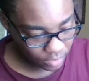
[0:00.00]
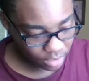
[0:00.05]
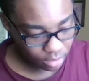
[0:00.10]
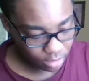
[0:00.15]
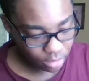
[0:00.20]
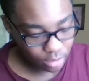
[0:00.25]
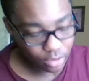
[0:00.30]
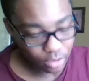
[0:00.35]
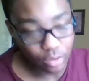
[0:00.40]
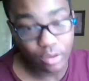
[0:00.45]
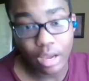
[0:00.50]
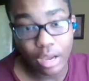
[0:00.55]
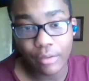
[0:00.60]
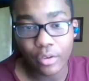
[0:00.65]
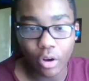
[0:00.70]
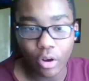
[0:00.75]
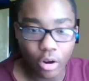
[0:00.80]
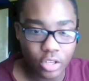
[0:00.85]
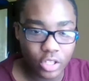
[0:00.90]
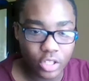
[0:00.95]
So you have
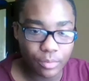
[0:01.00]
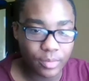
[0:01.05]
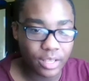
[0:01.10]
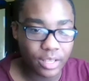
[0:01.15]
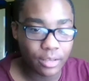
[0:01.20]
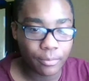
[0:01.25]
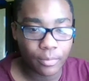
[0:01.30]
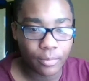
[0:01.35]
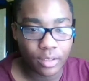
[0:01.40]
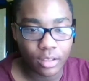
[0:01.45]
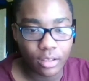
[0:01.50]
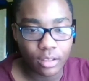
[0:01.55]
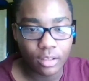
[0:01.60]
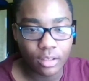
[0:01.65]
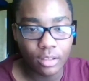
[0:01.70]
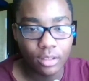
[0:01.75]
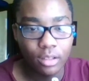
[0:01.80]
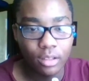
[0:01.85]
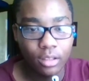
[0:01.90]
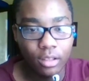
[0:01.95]
your RGB.
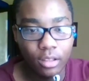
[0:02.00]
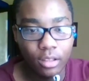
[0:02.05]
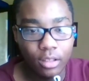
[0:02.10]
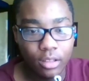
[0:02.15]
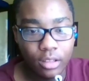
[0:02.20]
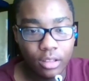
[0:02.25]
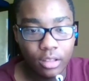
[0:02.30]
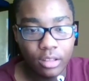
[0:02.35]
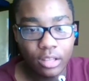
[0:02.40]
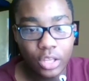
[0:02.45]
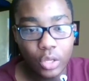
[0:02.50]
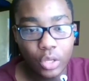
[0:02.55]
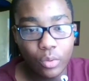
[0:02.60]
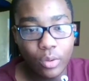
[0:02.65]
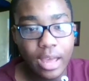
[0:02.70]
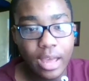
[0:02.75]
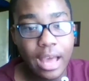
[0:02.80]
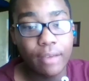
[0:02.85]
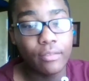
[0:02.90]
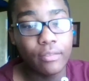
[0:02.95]
Then you
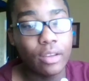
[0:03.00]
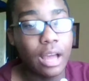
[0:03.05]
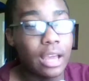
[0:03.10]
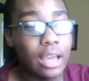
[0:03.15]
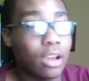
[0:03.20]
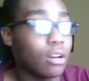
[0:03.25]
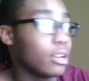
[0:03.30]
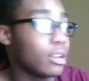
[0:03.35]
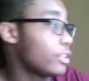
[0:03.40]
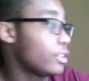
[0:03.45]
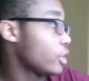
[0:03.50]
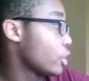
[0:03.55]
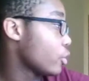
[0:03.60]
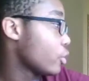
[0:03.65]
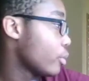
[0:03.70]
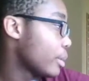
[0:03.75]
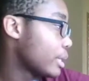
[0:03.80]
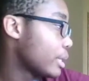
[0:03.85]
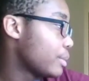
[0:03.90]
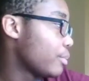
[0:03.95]
have, I call it the
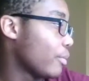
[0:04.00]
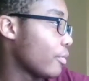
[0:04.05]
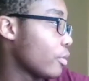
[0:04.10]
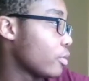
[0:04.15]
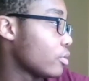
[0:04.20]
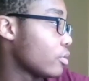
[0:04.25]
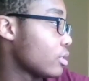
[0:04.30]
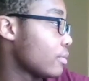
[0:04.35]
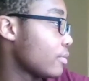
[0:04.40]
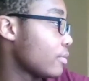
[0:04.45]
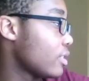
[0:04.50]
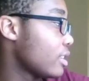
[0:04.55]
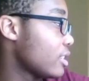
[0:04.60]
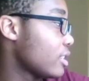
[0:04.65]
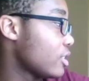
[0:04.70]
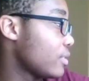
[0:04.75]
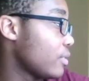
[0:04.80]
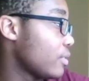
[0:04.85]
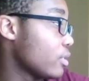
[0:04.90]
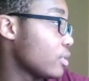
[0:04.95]
crisp version of it. It
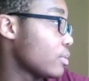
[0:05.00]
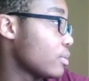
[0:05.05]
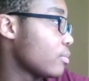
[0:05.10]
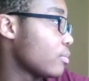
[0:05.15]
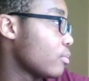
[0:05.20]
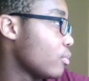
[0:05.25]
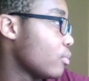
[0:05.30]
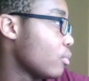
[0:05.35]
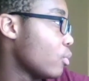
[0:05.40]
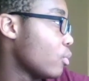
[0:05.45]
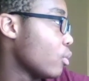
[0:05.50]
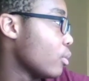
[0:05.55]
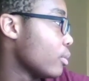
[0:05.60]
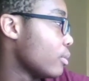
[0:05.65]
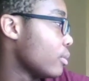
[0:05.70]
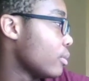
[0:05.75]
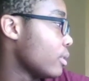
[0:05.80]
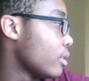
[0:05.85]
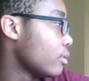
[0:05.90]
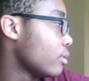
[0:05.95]
just feels more,
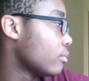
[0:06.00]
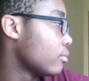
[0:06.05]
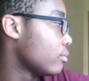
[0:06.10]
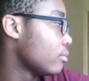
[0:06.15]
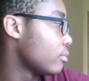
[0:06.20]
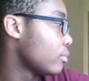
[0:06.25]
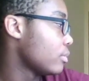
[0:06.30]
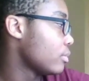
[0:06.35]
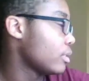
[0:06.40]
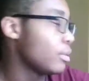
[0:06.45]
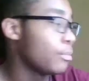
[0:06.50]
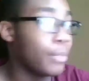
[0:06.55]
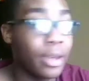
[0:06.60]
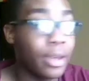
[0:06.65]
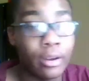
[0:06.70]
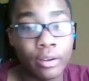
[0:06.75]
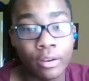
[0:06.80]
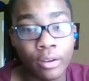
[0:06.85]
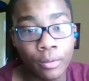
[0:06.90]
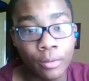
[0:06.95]

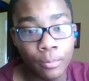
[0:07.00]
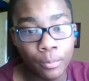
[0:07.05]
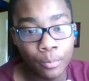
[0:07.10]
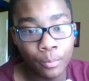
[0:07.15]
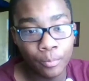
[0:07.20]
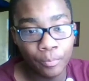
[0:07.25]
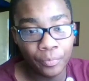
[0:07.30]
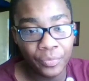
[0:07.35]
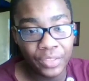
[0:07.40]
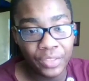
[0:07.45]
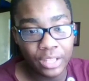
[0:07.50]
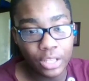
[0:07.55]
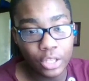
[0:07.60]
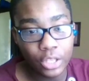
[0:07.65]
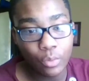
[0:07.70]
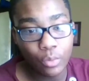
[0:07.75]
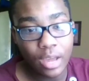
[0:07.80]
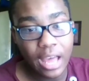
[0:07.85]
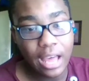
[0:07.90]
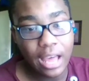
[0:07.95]
better. Then
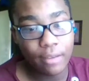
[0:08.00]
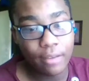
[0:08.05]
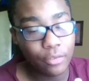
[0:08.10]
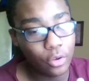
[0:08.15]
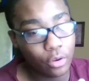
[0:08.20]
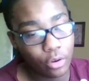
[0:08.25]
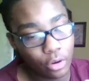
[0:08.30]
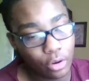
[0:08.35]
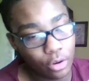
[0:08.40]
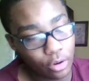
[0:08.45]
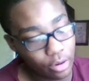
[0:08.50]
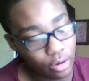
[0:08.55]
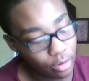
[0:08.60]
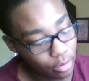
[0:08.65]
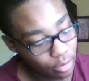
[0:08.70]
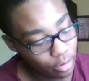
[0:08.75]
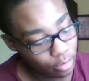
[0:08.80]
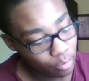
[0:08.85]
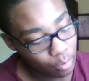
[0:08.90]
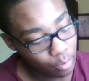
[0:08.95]
you have
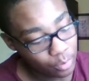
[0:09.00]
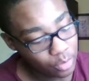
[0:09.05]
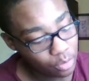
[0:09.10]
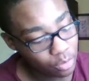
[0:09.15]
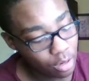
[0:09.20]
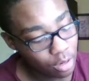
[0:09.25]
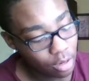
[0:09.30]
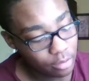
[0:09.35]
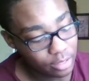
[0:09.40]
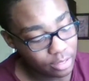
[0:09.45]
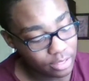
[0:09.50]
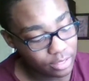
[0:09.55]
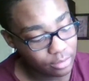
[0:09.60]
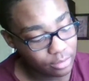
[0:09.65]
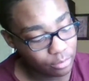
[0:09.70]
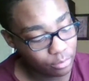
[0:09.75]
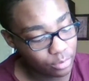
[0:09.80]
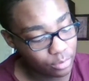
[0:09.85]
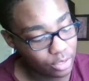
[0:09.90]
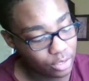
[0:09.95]
your, what would you call
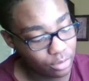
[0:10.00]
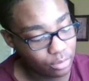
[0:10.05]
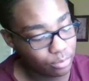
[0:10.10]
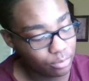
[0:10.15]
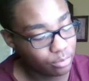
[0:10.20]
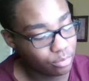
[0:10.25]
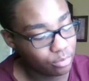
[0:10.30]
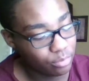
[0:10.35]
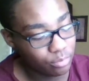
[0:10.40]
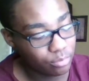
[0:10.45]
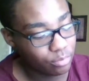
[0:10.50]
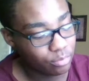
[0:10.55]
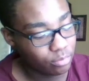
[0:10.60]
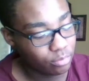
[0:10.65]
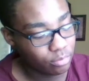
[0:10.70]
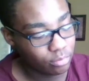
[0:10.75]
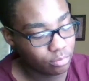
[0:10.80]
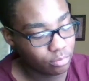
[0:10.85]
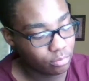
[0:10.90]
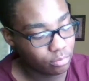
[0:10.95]
this?
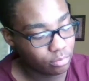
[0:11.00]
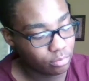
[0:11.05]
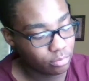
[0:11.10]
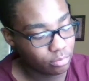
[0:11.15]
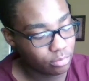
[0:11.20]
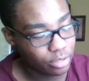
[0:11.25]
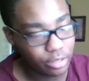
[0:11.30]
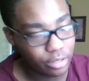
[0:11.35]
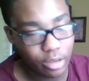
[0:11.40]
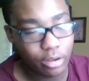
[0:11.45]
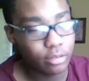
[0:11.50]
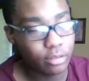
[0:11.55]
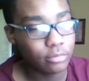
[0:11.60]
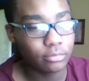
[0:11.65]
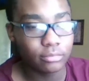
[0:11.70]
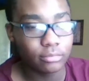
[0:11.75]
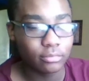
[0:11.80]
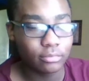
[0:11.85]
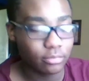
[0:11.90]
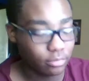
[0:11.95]
Snow
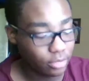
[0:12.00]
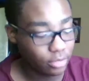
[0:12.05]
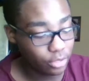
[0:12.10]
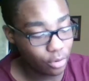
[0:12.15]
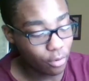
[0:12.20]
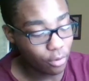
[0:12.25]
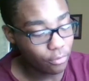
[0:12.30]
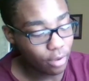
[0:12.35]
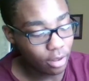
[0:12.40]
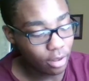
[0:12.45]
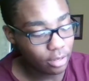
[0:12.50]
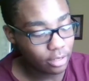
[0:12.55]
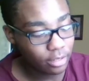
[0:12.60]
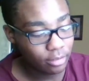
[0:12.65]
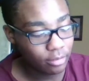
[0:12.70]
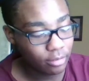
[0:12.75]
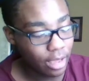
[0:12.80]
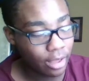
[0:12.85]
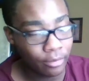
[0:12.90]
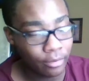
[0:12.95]

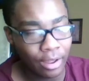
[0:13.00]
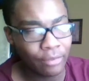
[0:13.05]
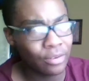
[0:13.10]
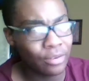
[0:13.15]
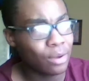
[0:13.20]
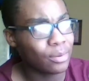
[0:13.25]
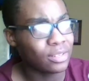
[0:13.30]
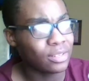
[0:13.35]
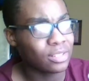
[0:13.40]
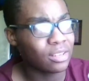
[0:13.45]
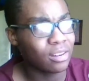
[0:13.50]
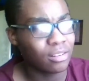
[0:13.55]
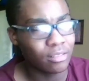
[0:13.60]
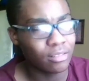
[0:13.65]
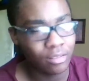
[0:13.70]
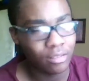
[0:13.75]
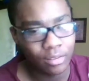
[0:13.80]
falling? I forgot what it's called.